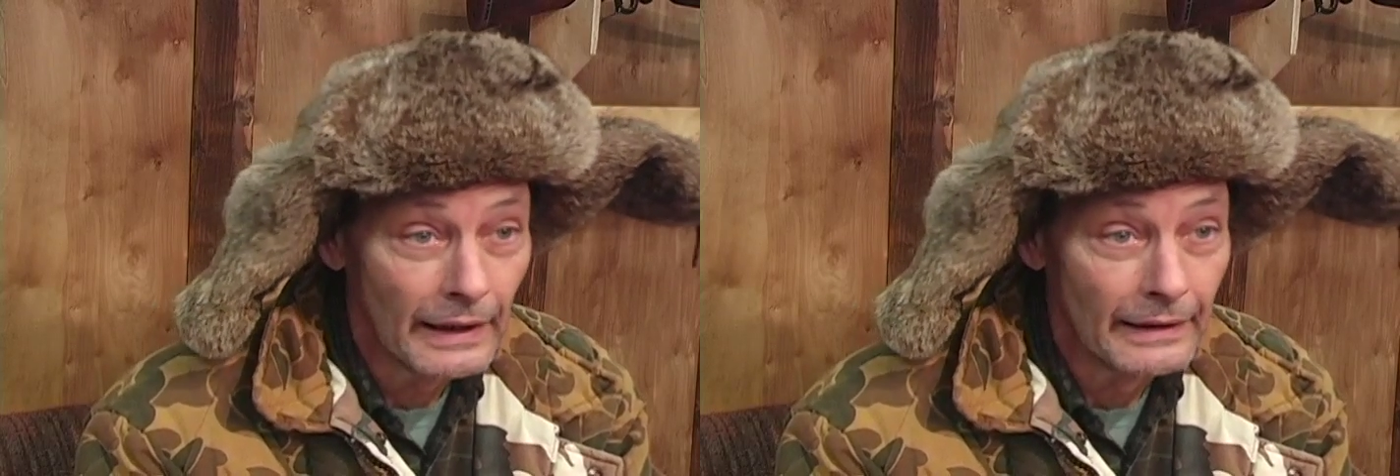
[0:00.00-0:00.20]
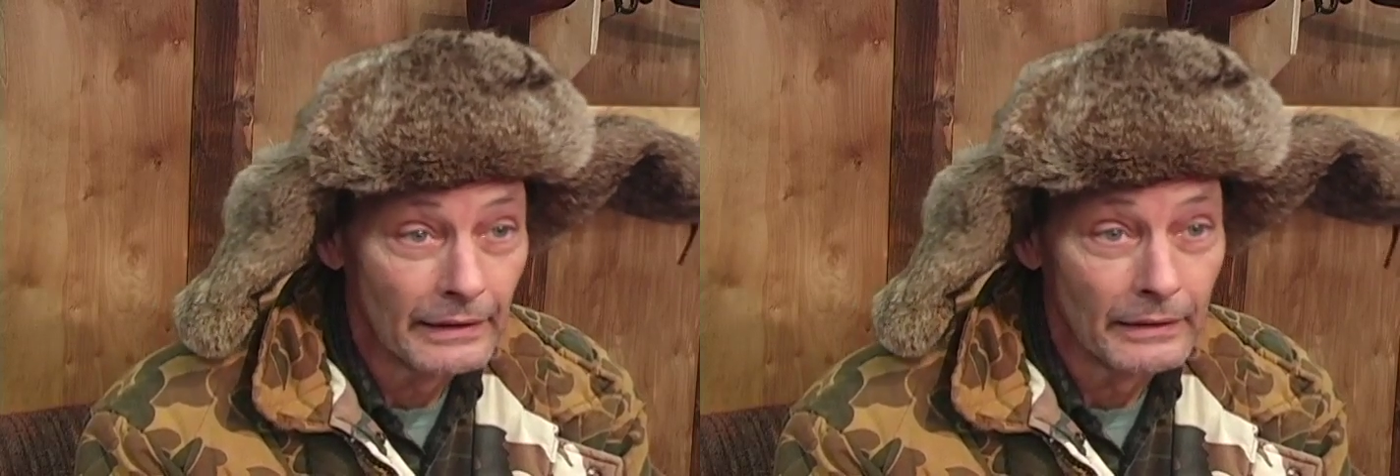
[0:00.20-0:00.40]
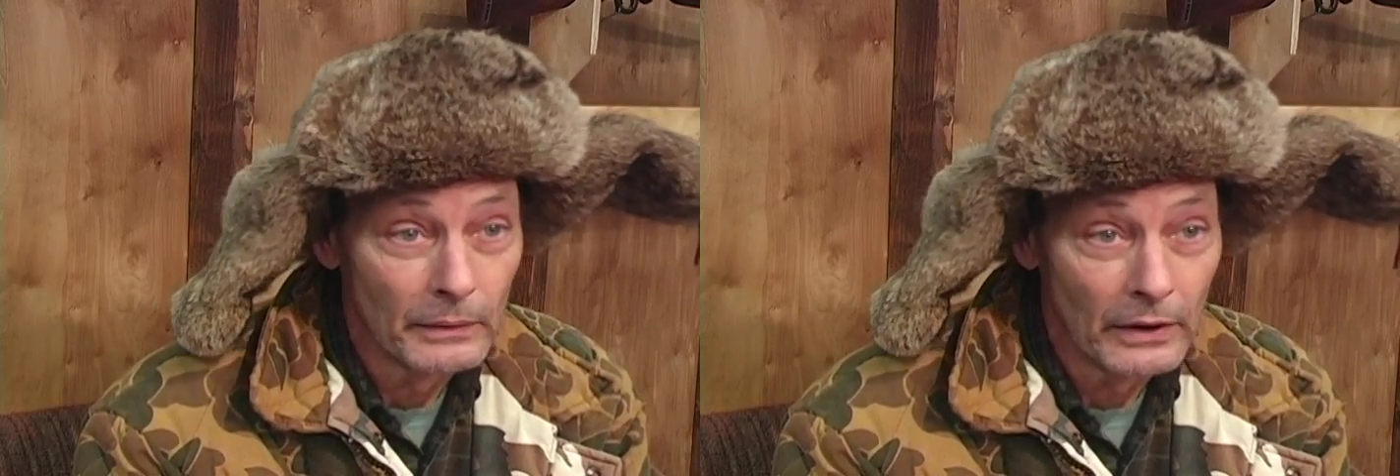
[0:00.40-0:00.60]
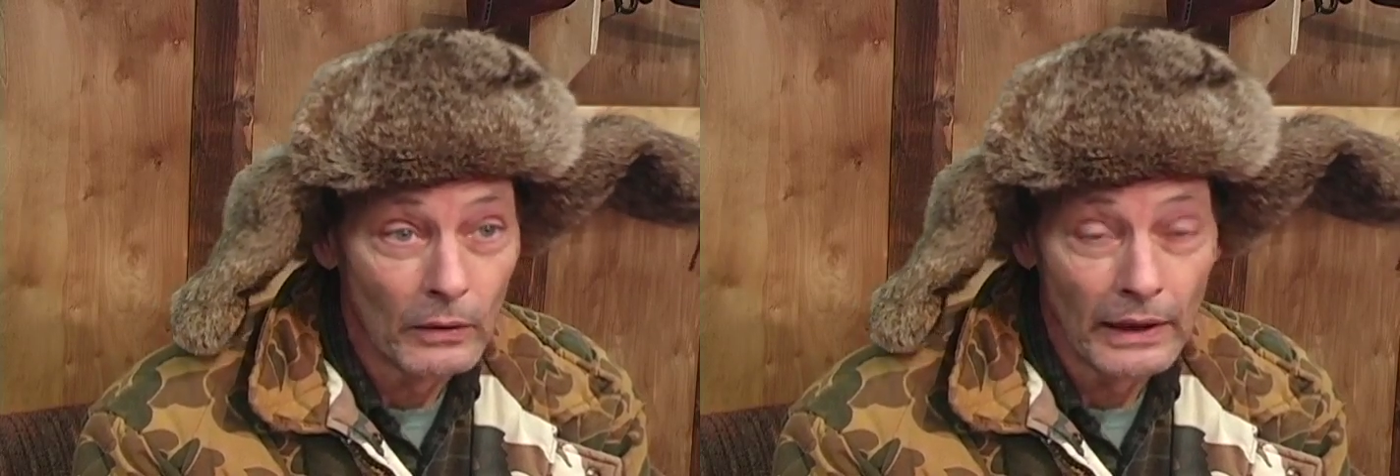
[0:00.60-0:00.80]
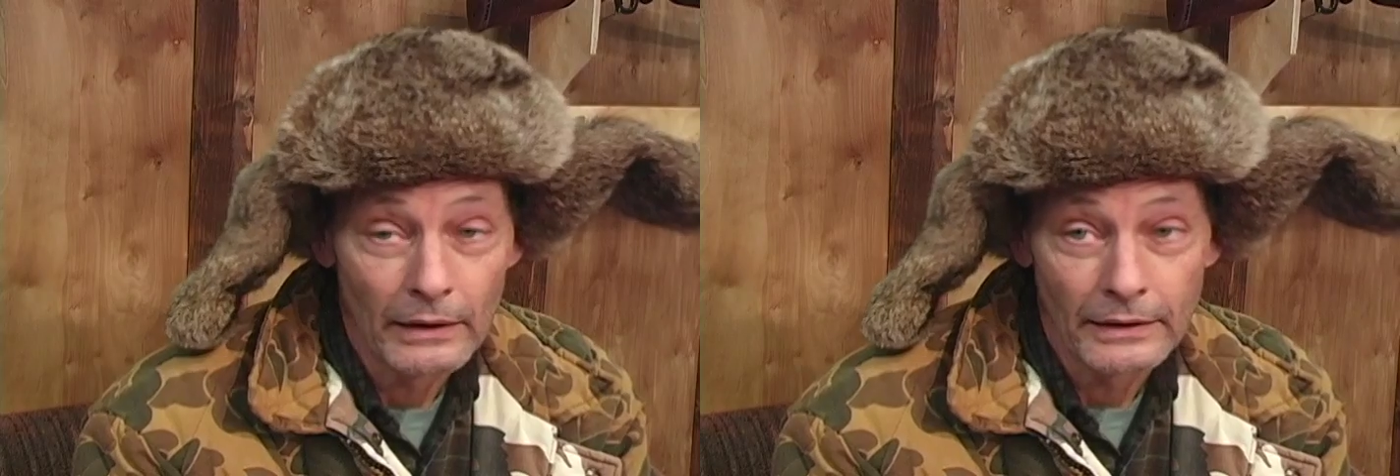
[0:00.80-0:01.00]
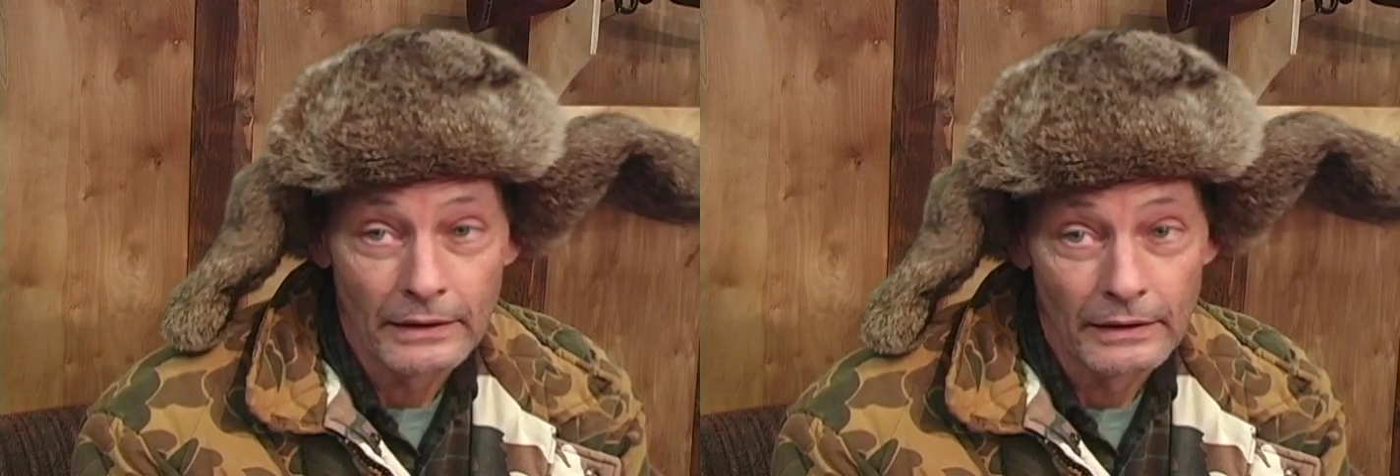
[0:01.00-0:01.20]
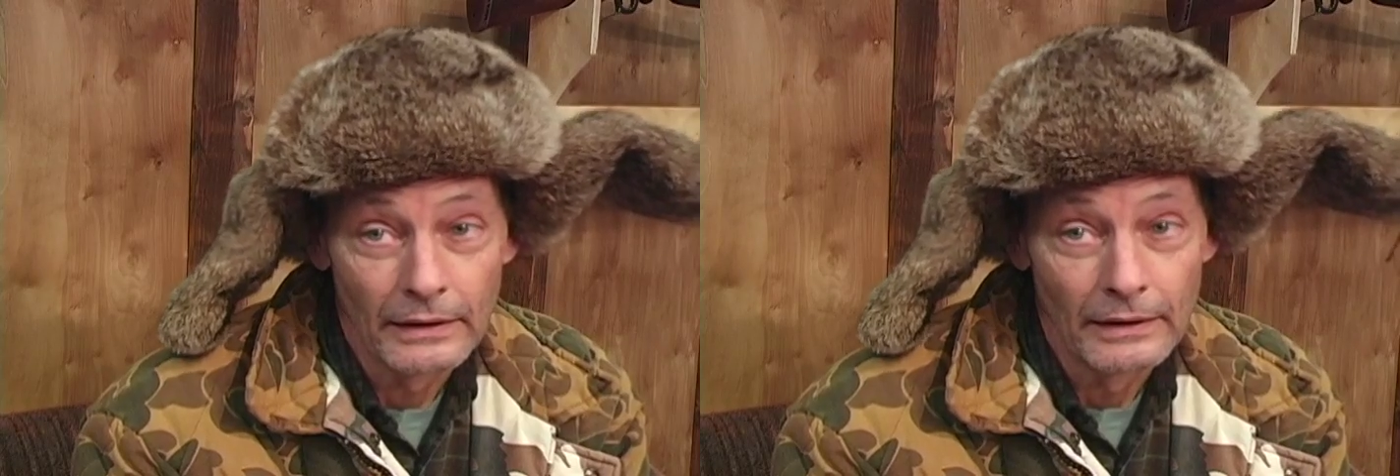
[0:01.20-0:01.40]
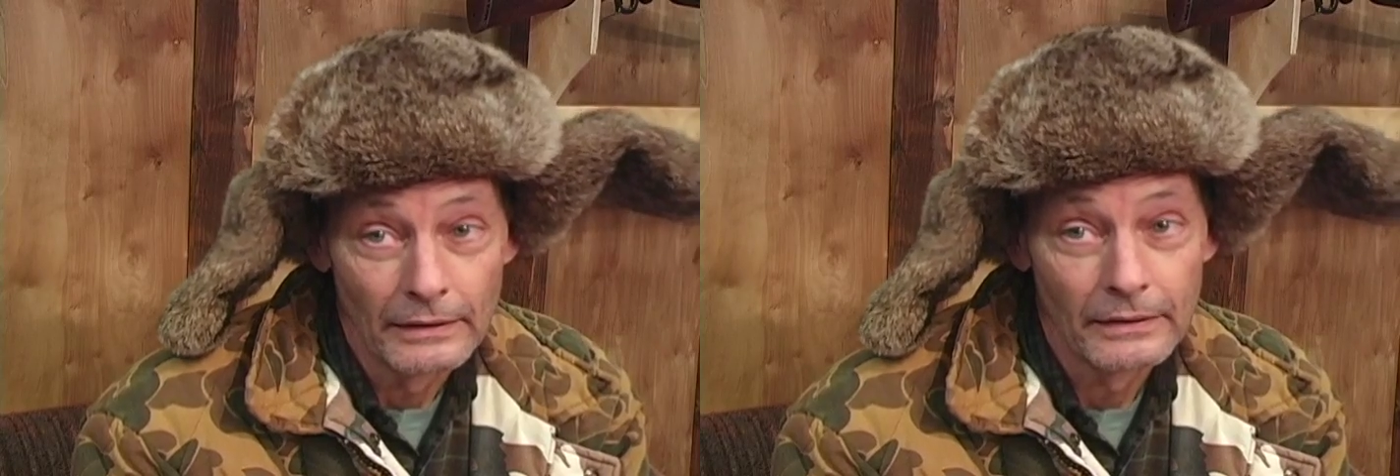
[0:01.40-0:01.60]
and then we go out and uh,
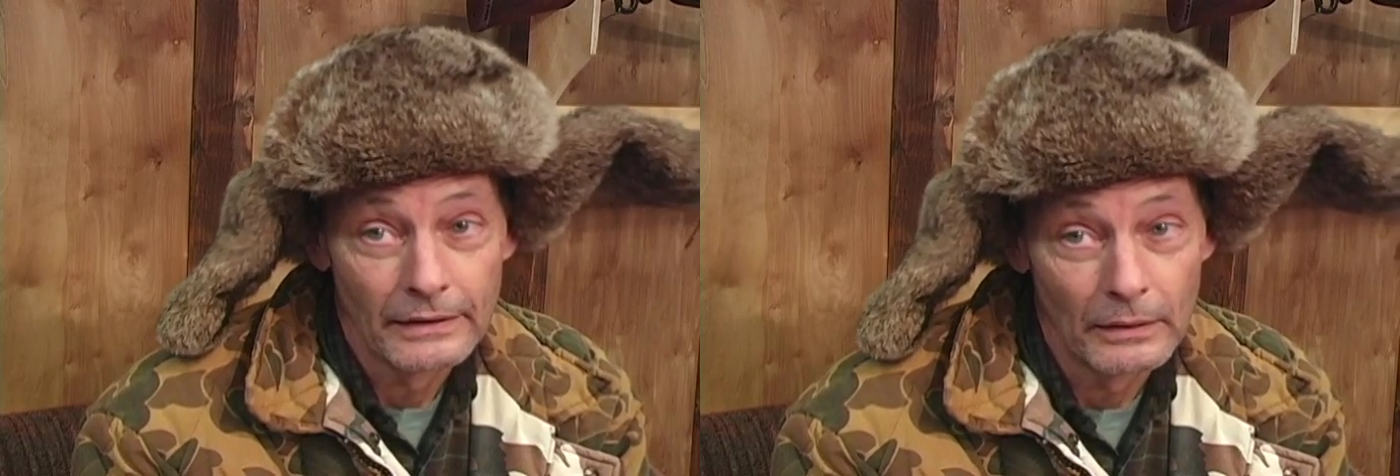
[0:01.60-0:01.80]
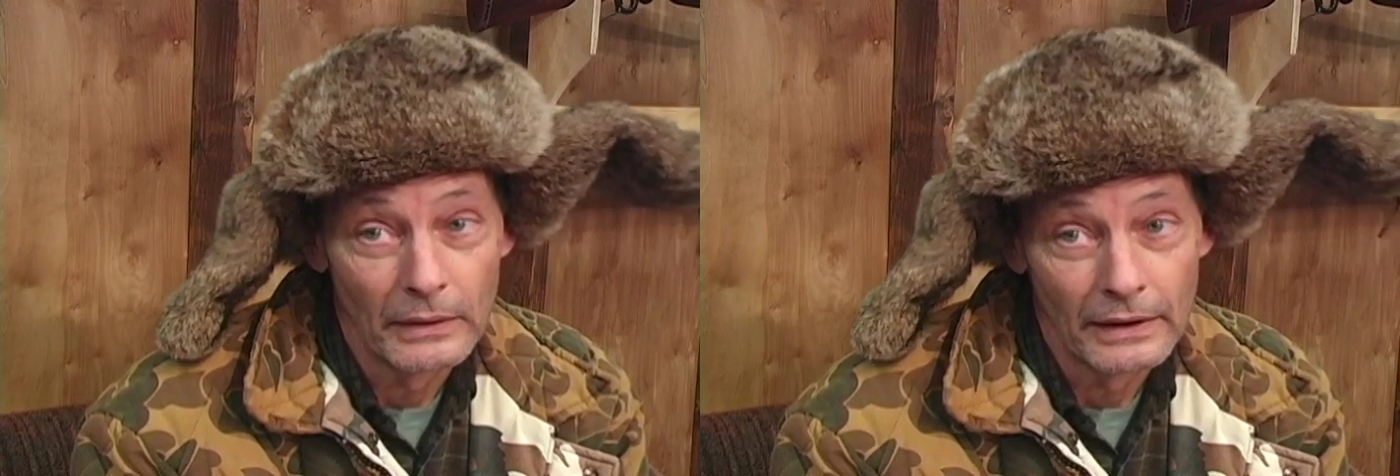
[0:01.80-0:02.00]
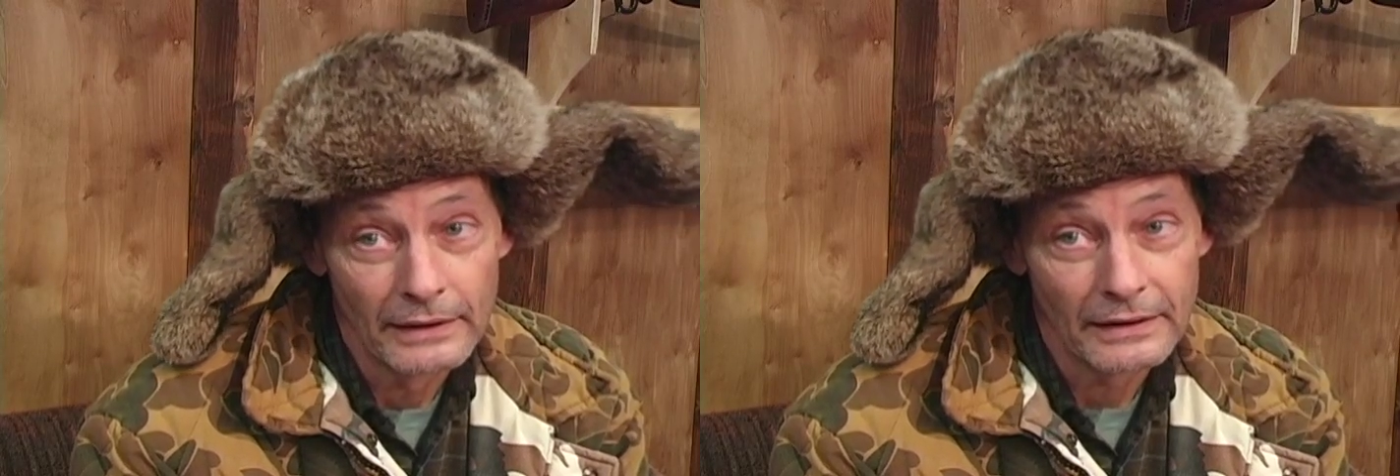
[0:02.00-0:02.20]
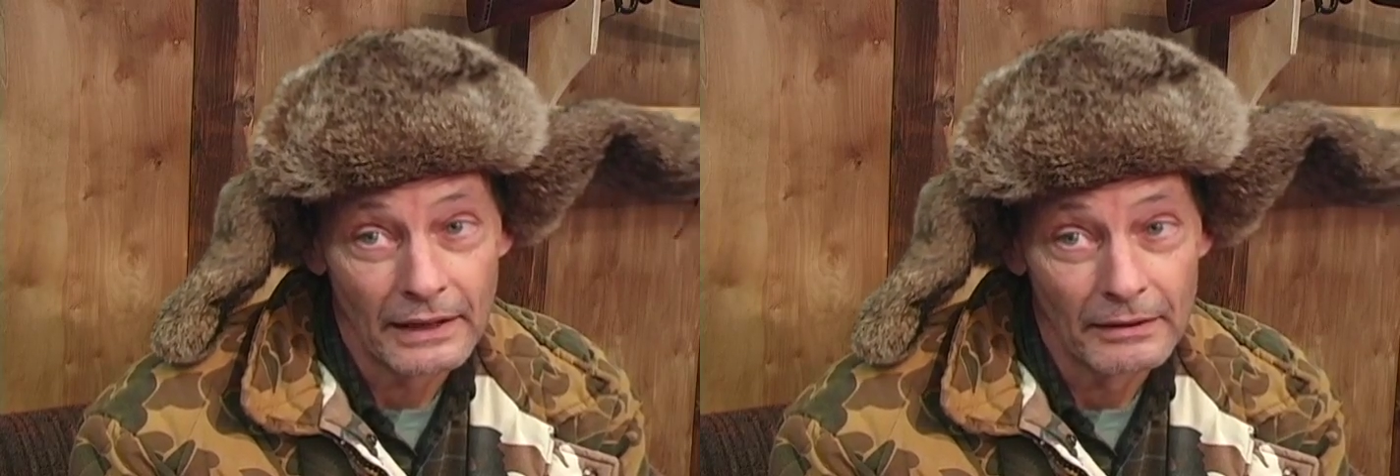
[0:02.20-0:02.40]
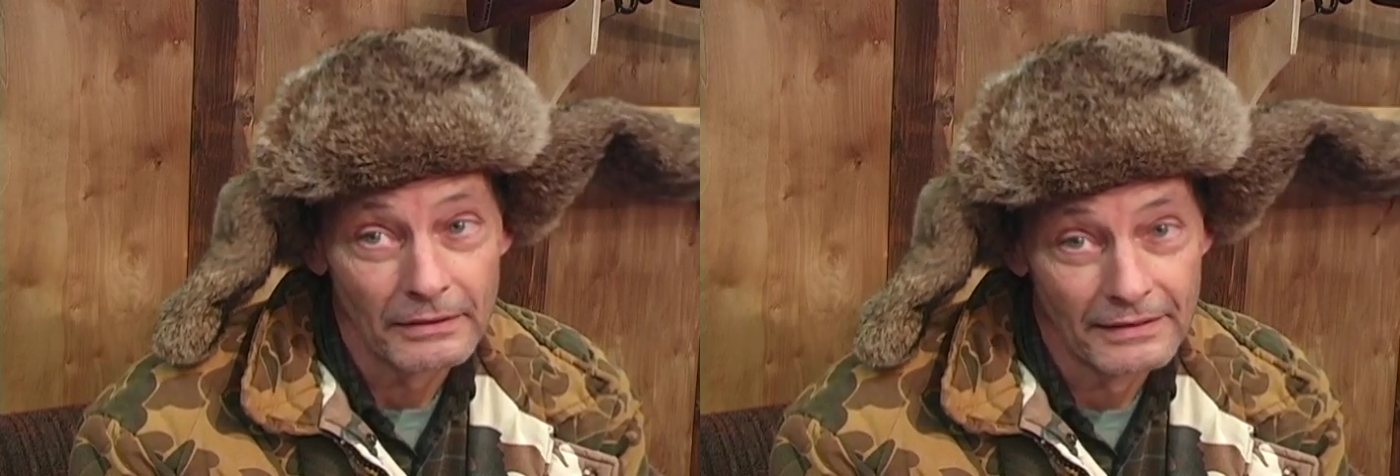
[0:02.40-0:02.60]
then we hunt that.